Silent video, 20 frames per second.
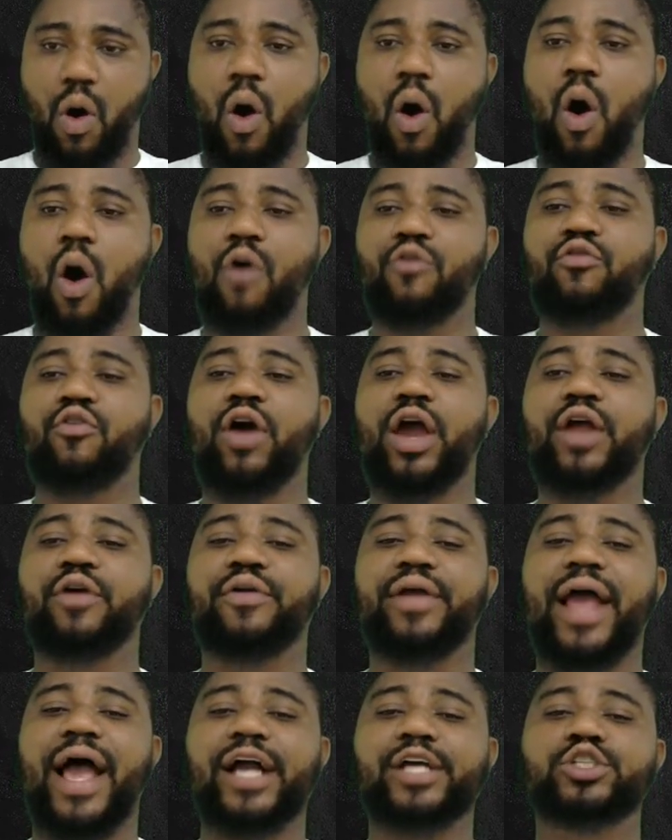or for a
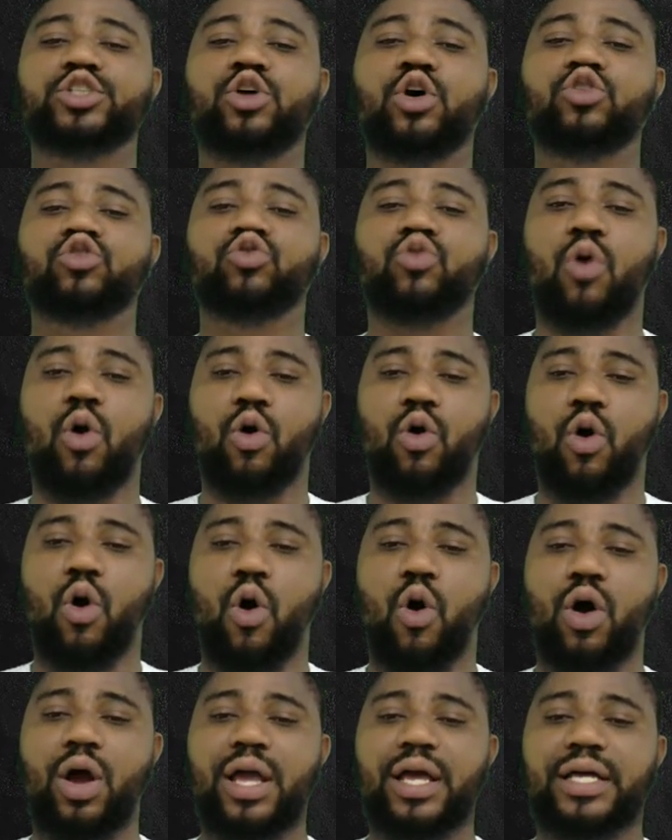reaction to
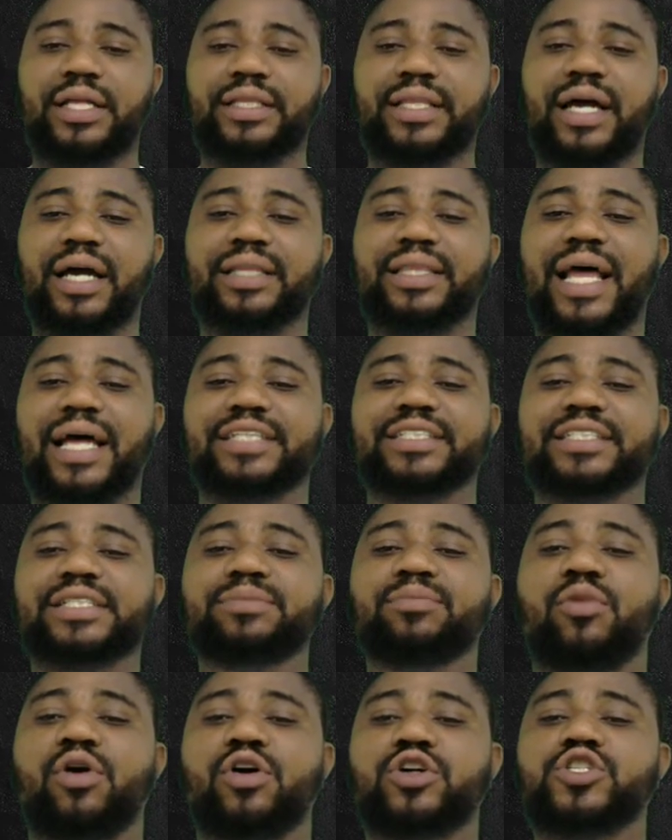occur, delta G
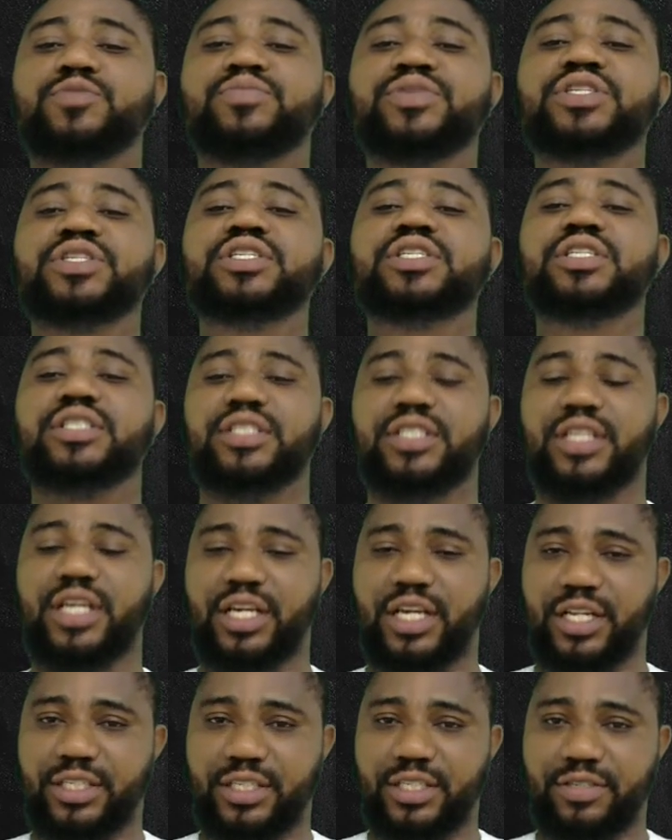must be
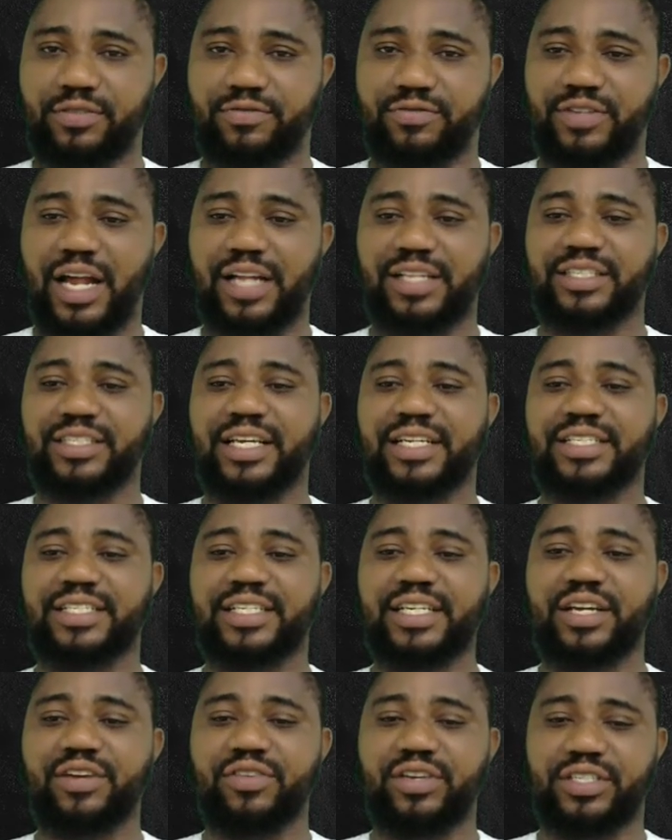negative. That is a
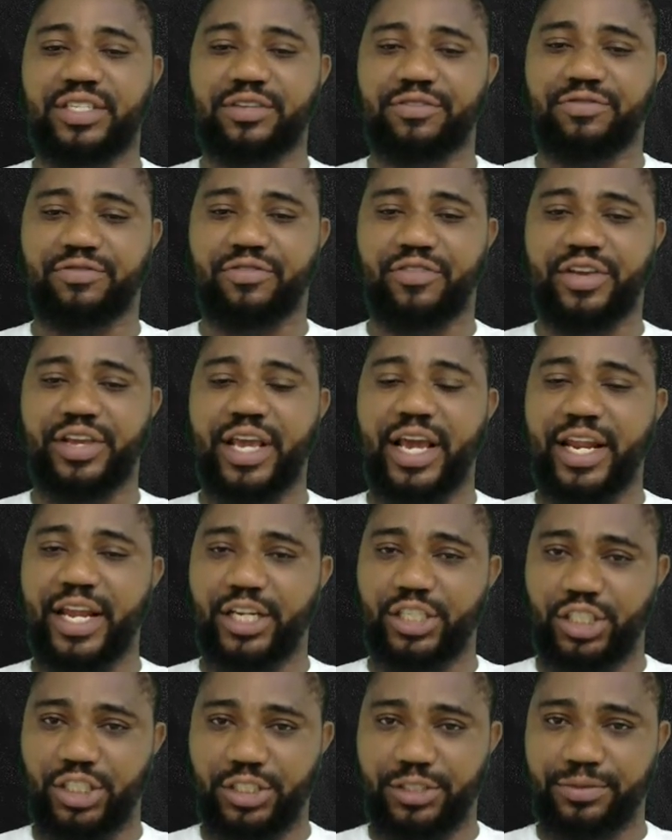decrease in free
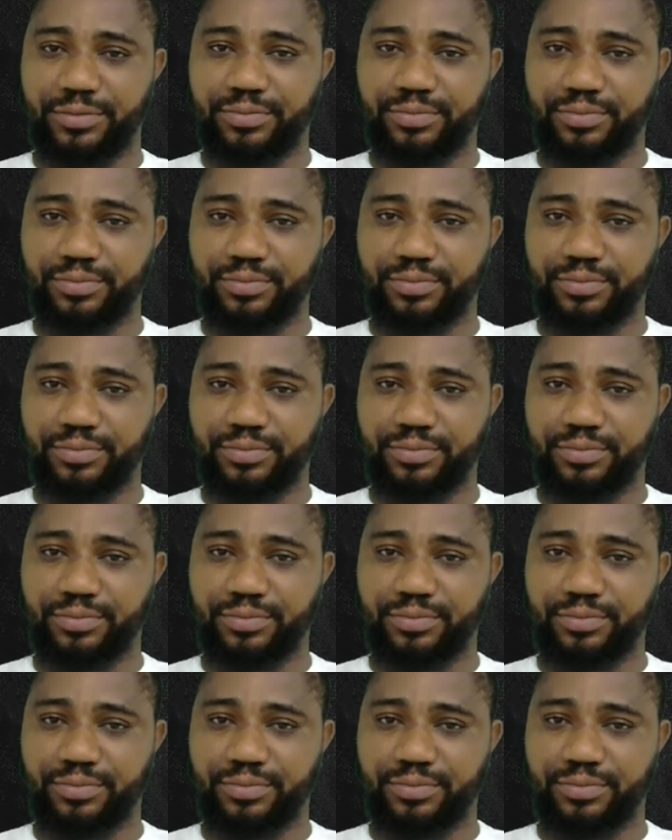energy.